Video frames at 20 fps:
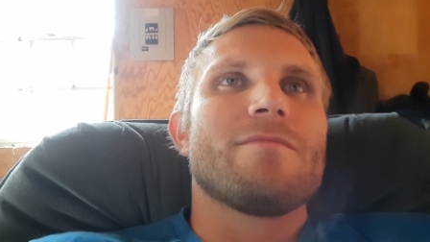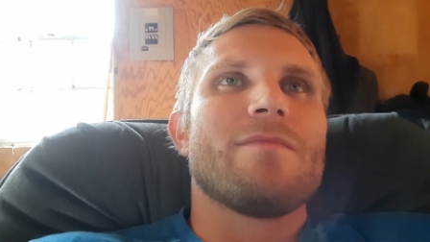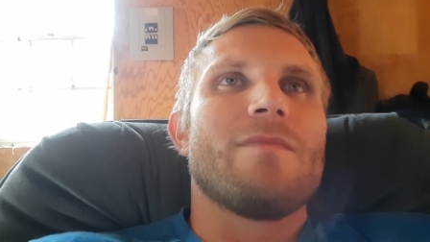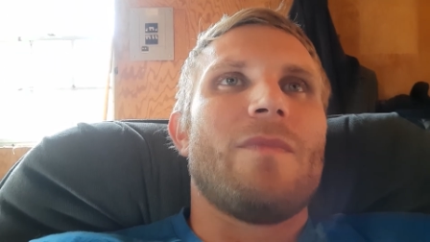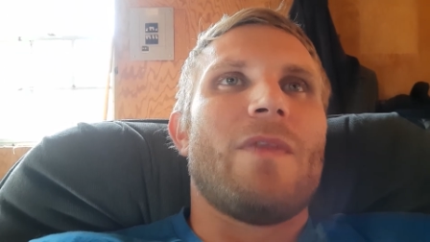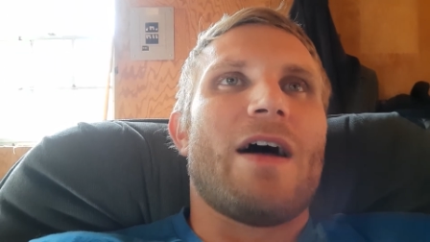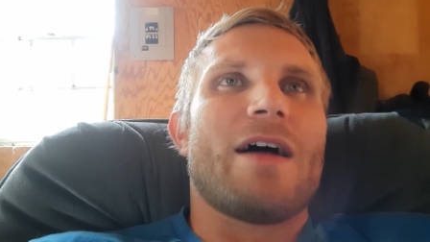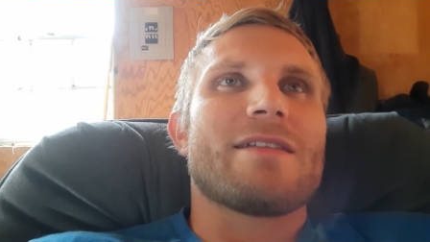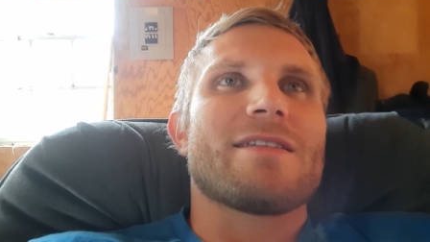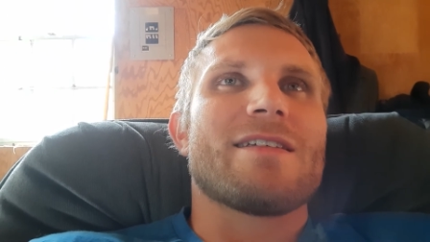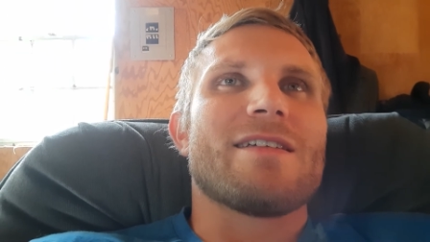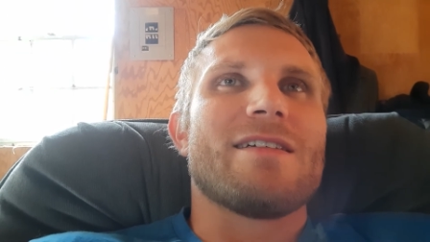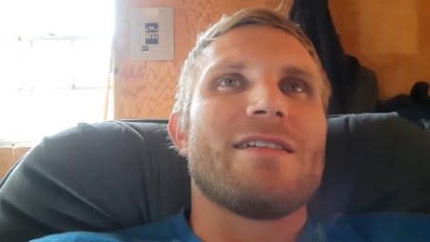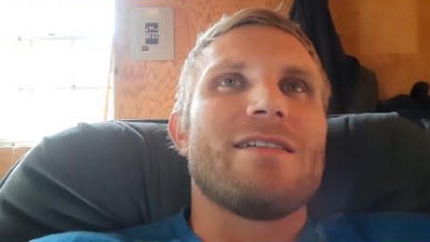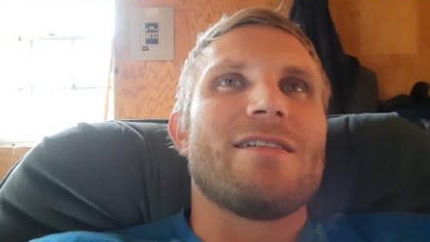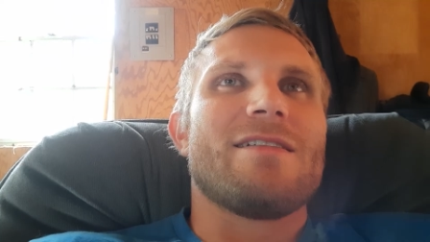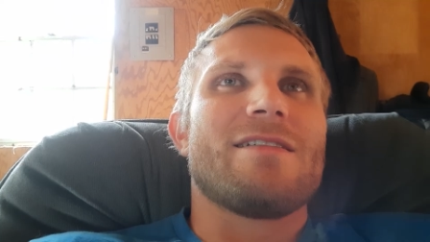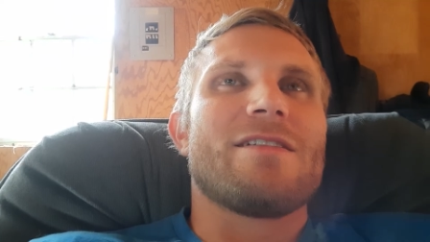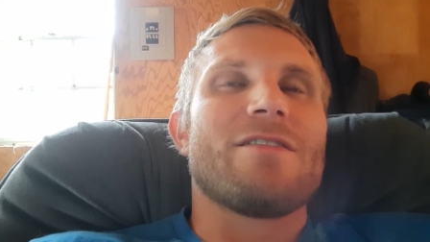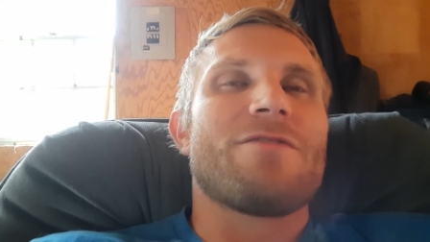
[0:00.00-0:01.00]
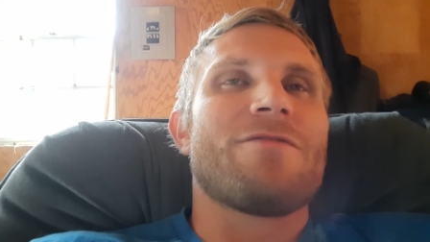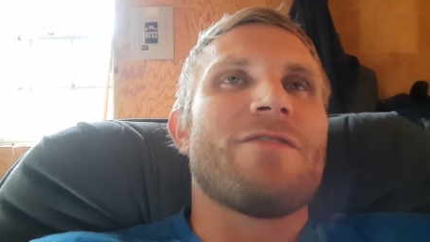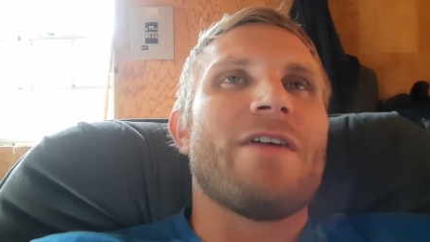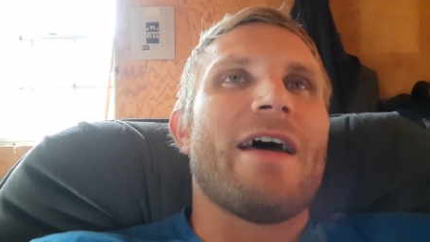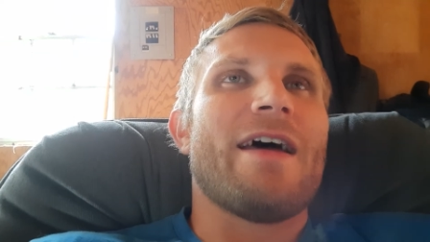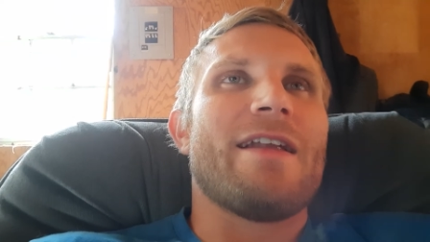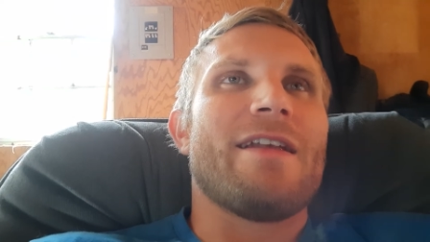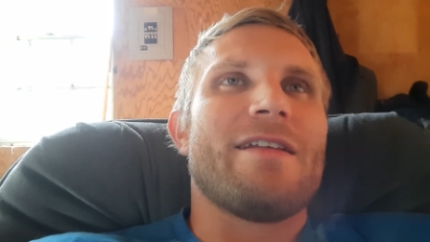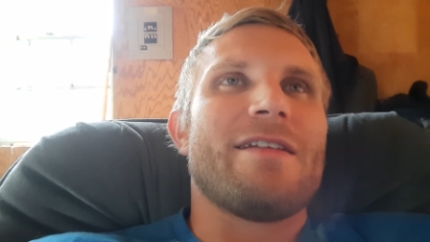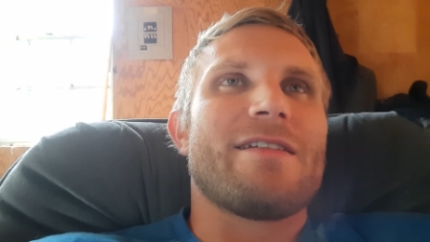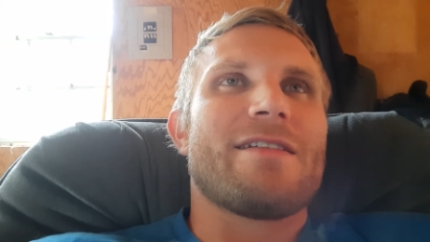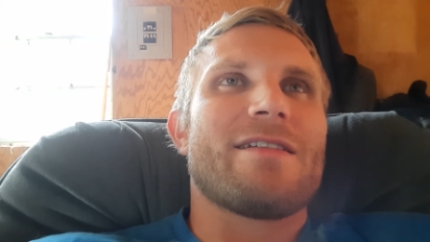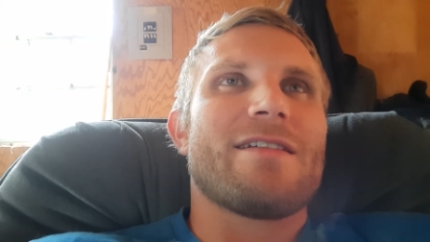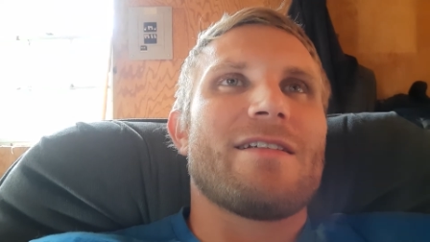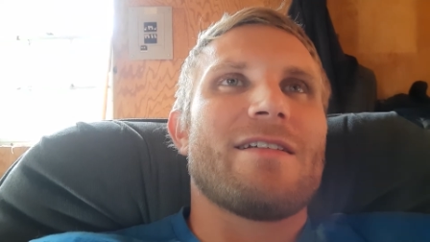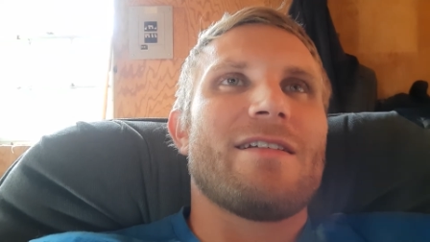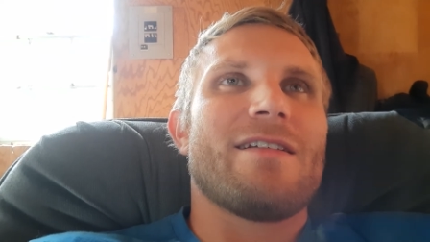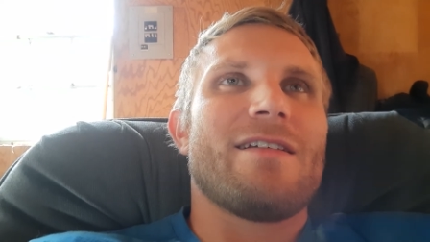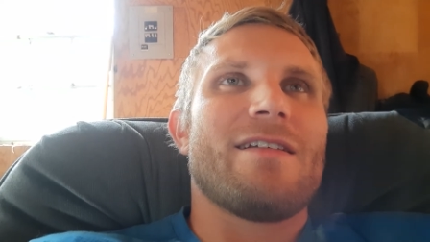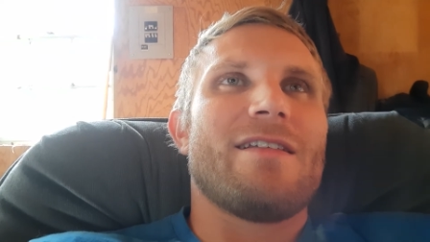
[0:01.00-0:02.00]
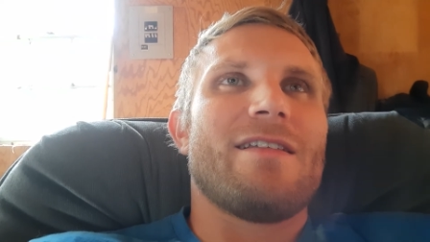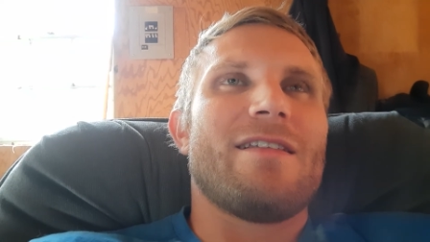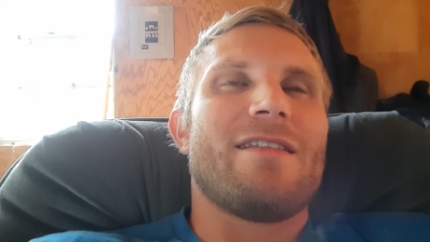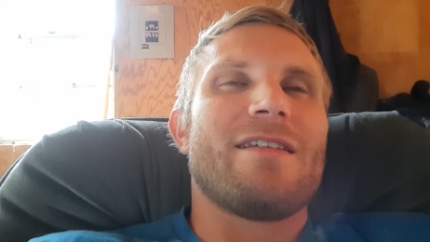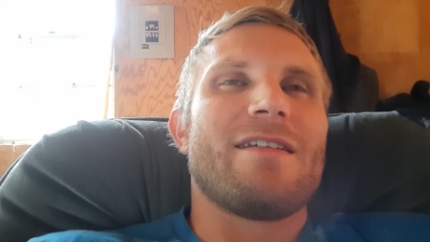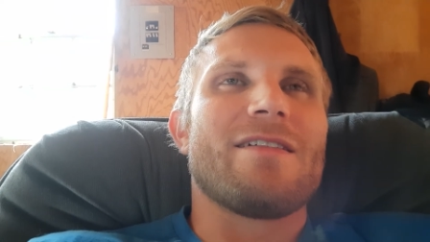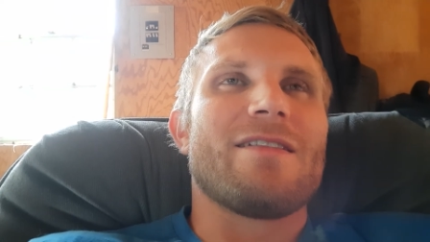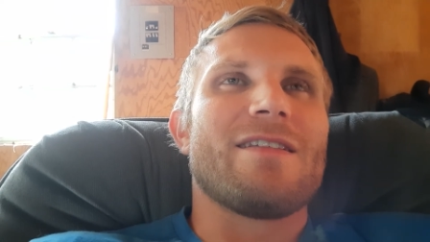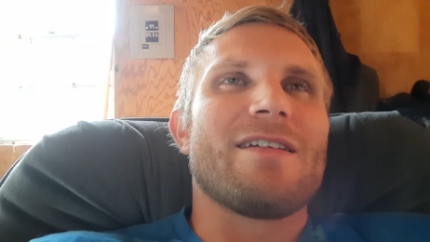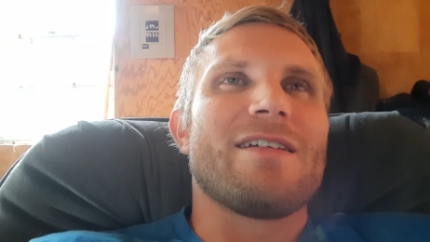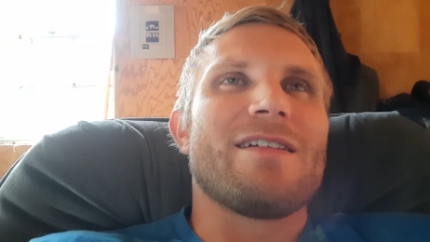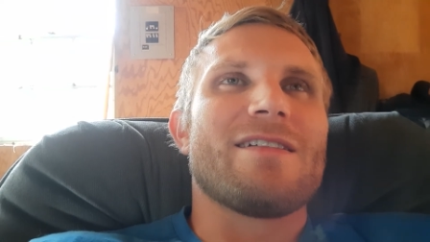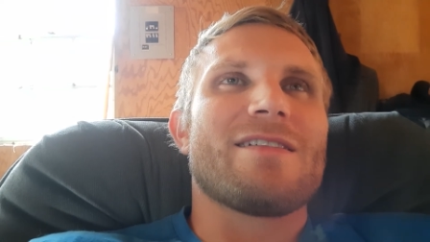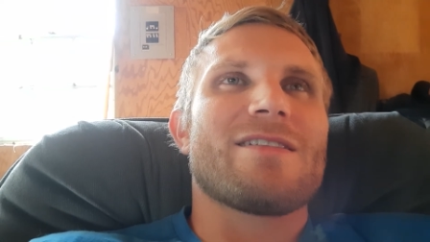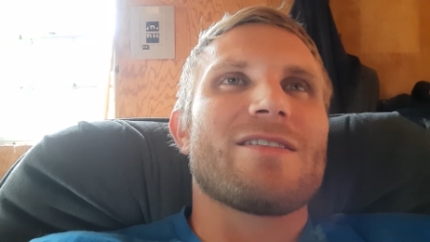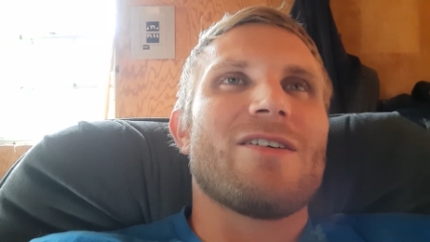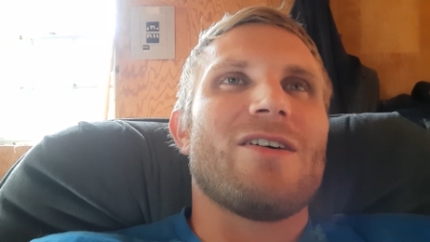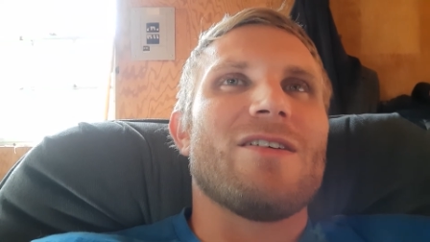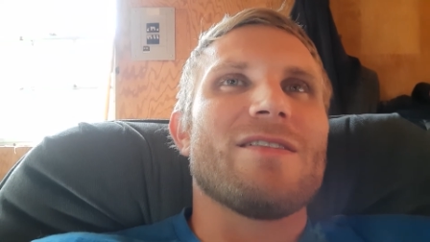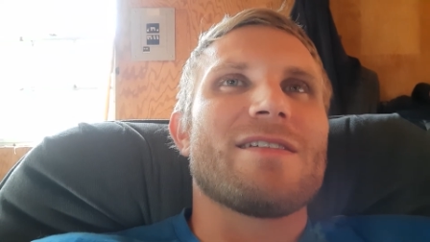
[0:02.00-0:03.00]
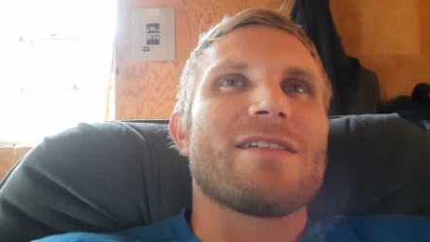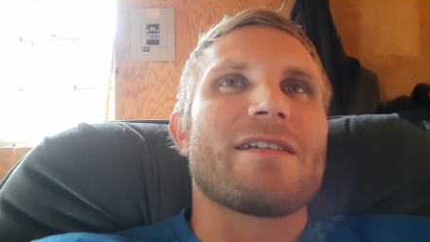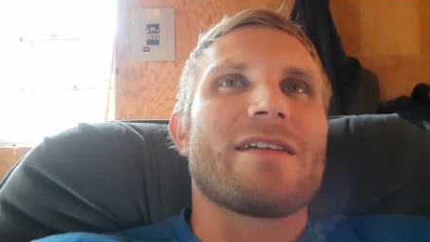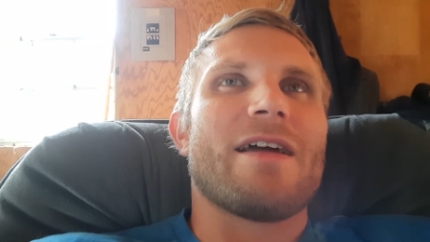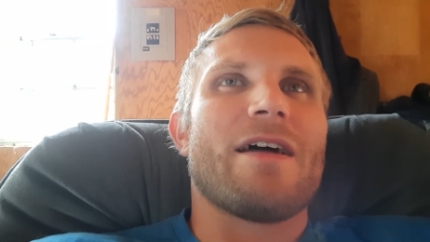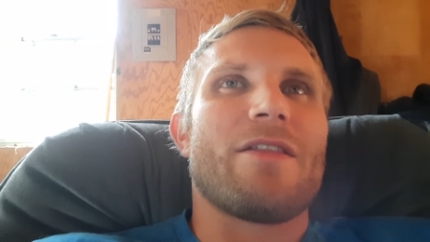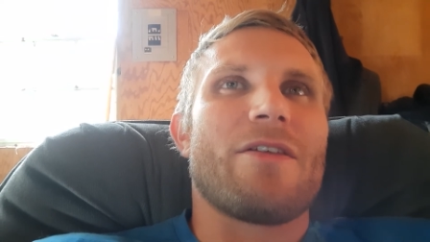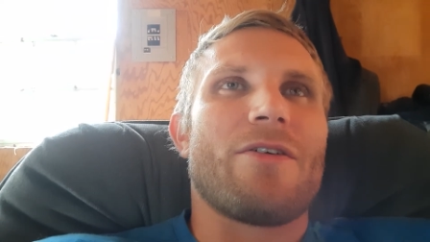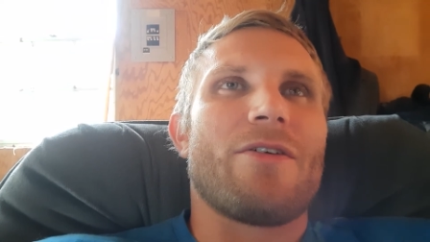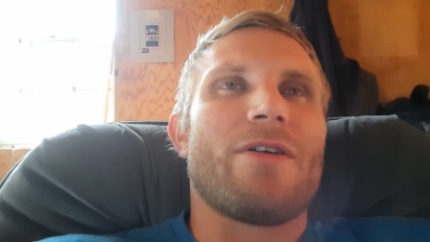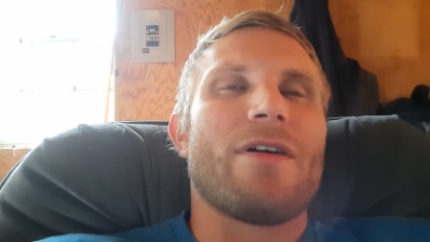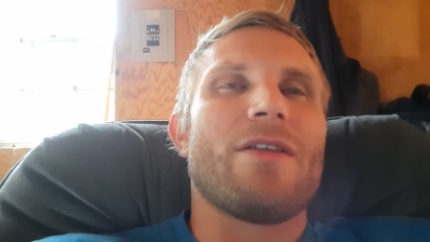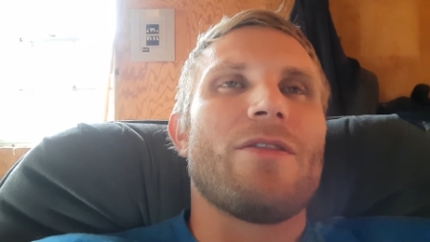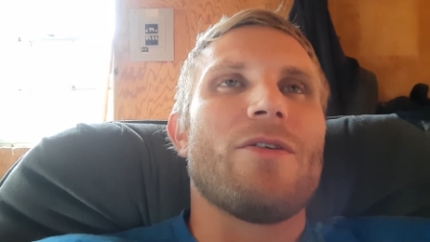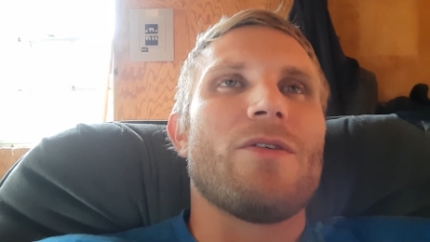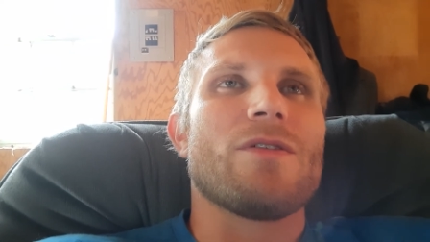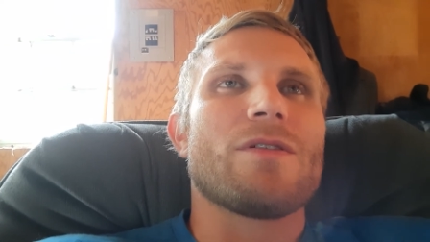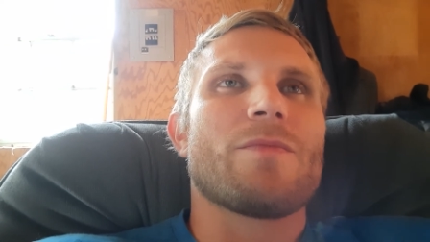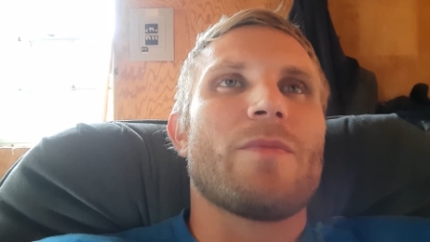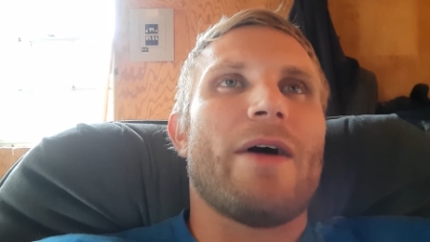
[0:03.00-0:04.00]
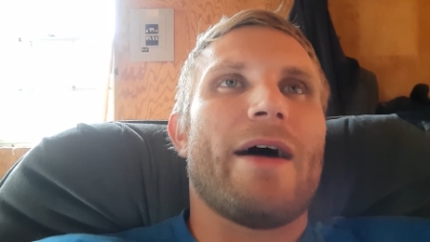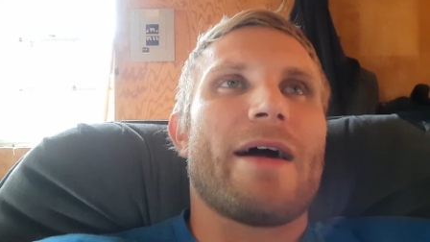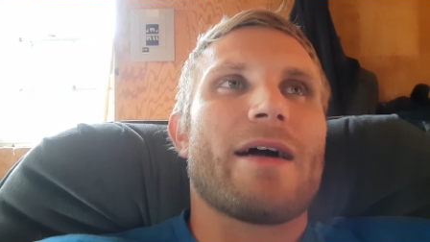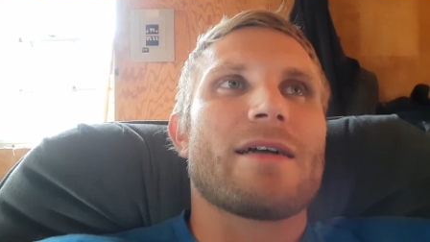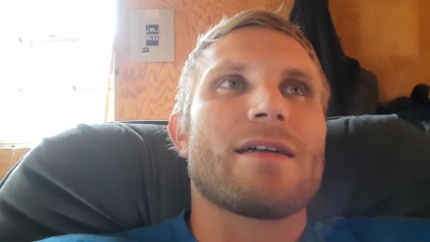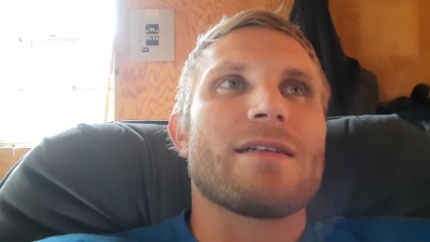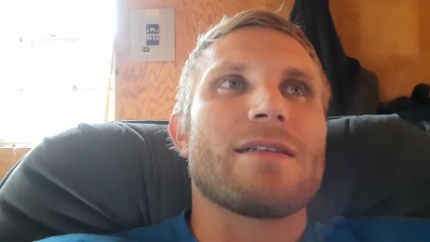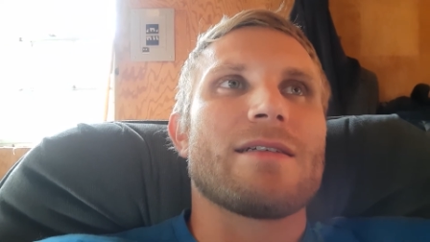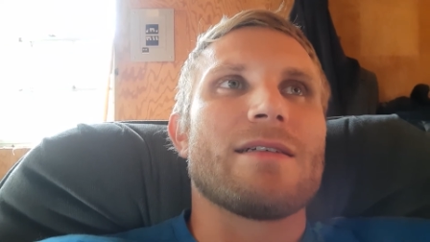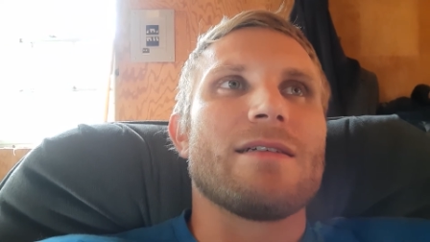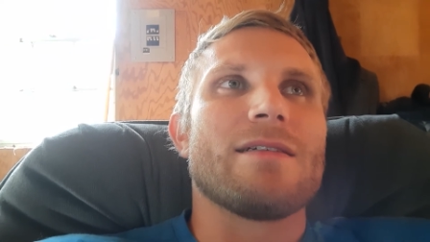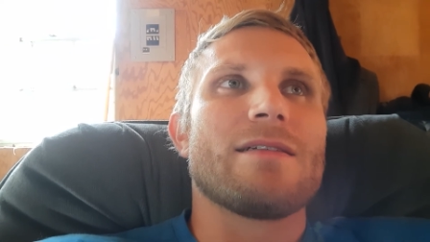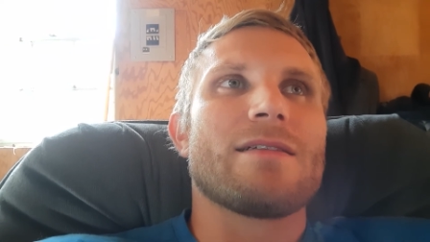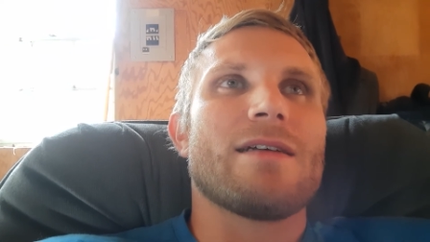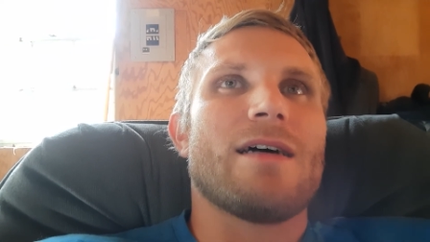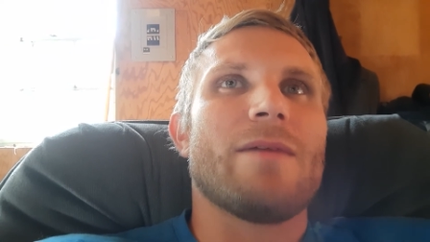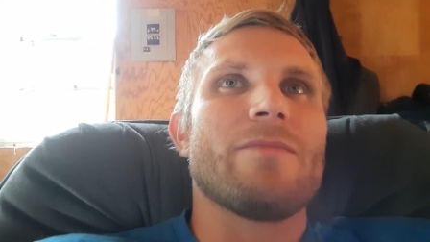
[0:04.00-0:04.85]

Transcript: Not to defend the elites altogether in those practices.